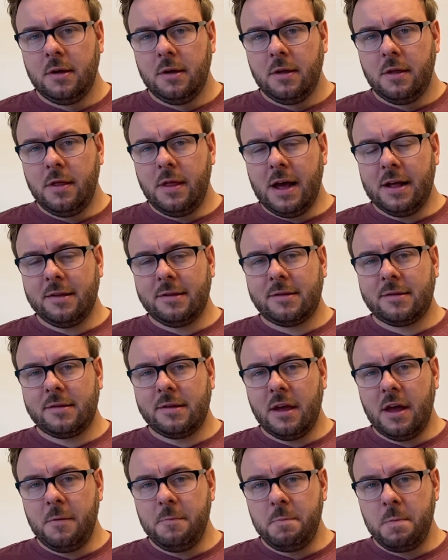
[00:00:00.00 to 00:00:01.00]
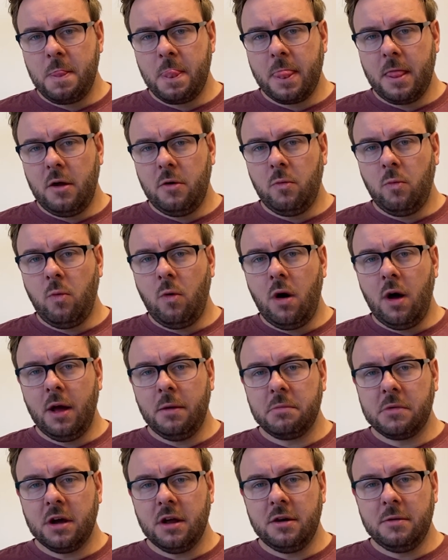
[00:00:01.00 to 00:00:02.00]
that's what
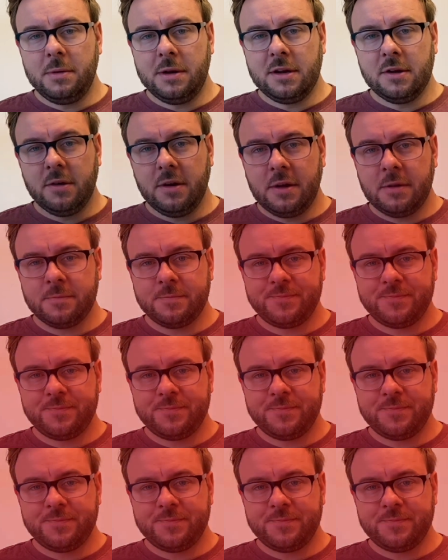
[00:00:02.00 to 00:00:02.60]
I'm going to be doing.